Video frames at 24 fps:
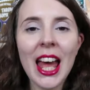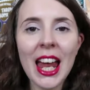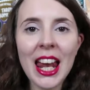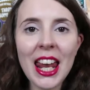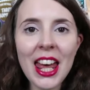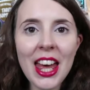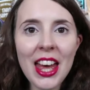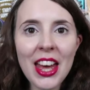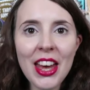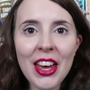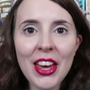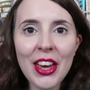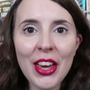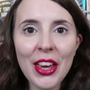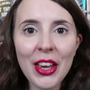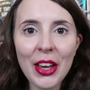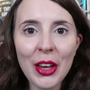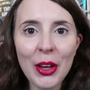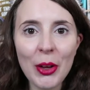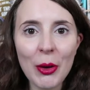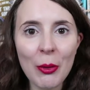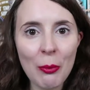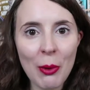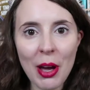
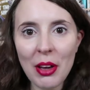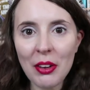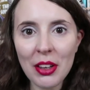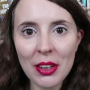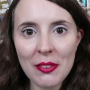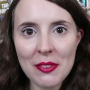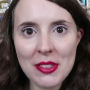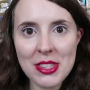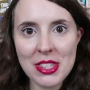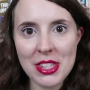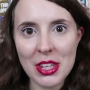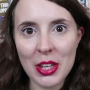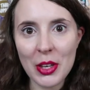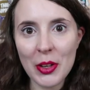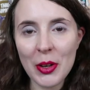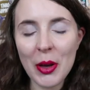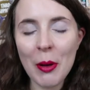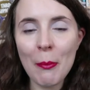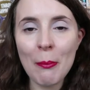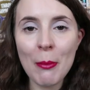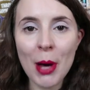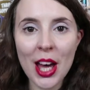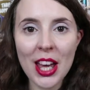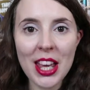Hello! Welcome
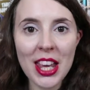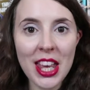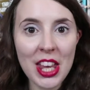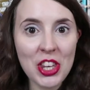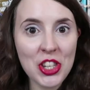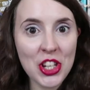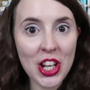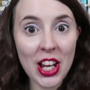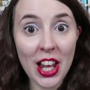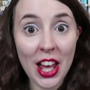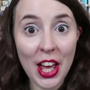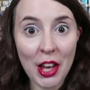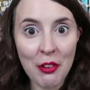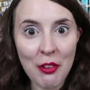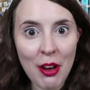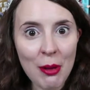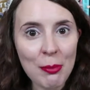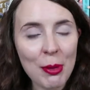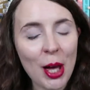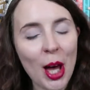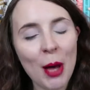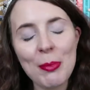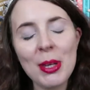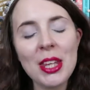to my July
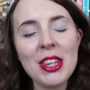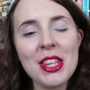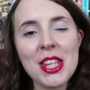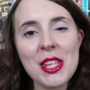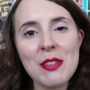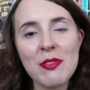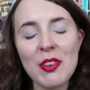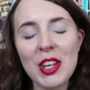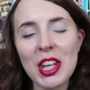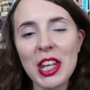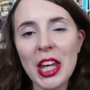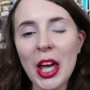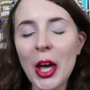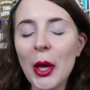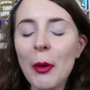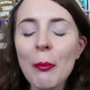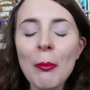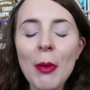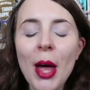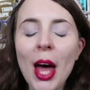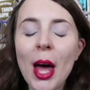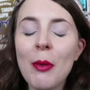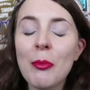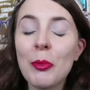wrap up. In this
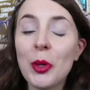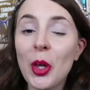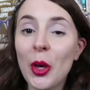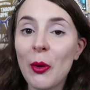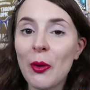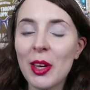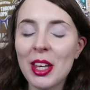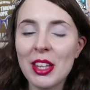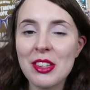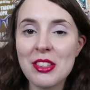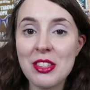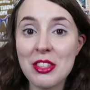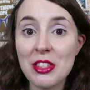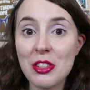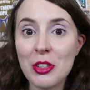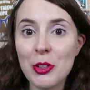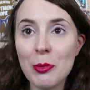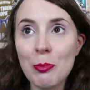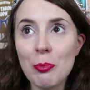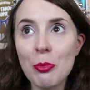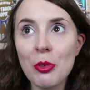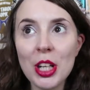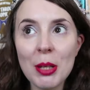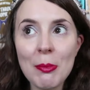video I'm going to
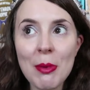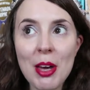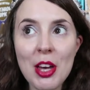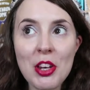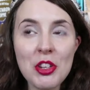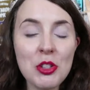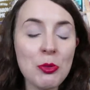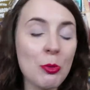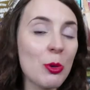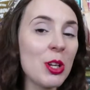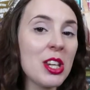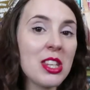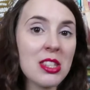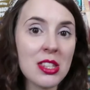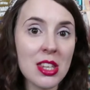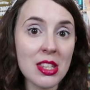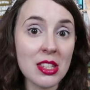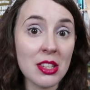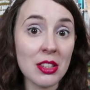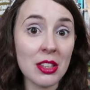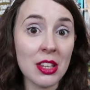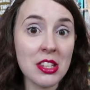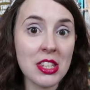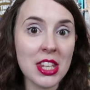do pretty much what it
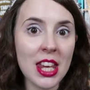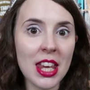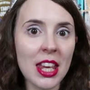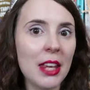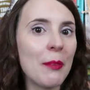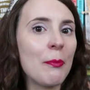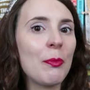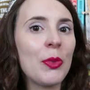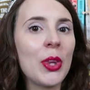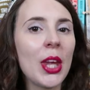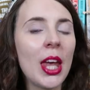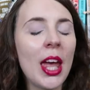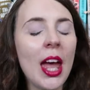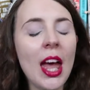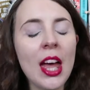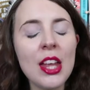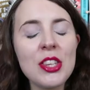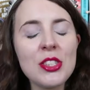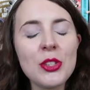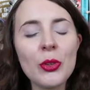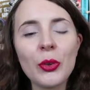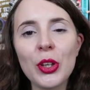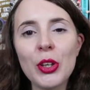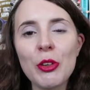says on the tin,
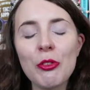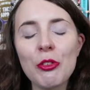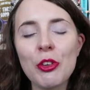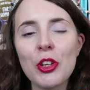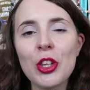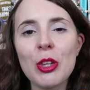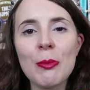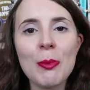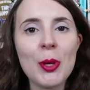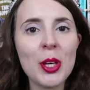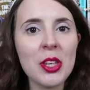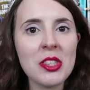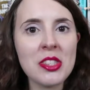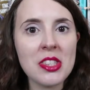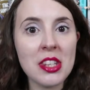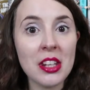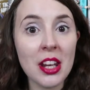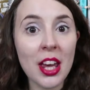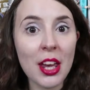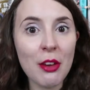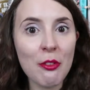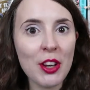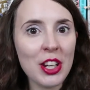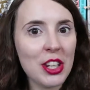talk you through the books
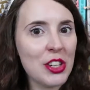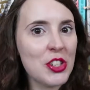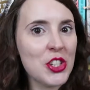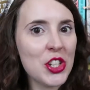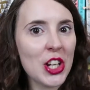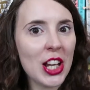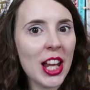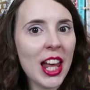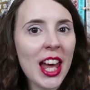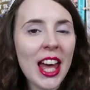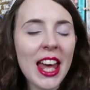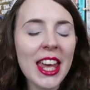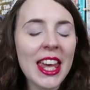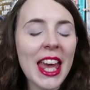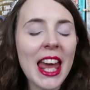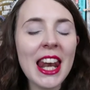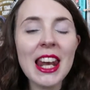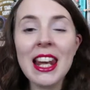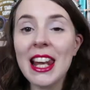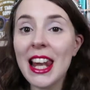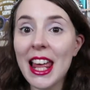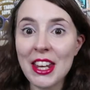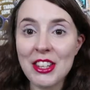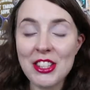that I read in July
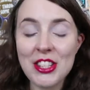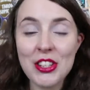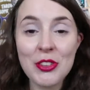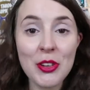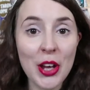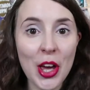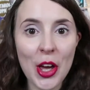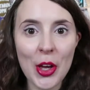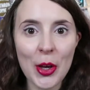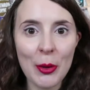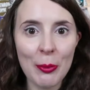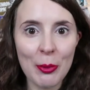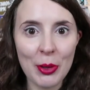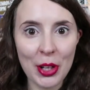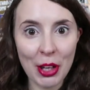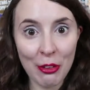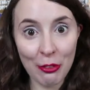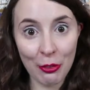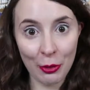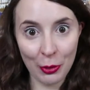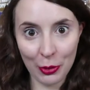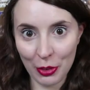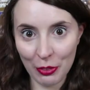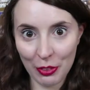and let you know what I
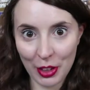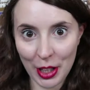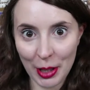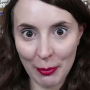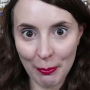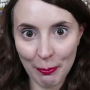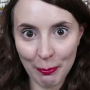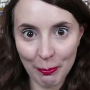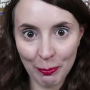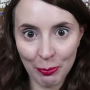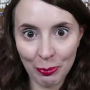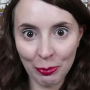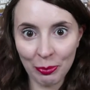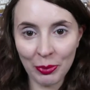thought of them.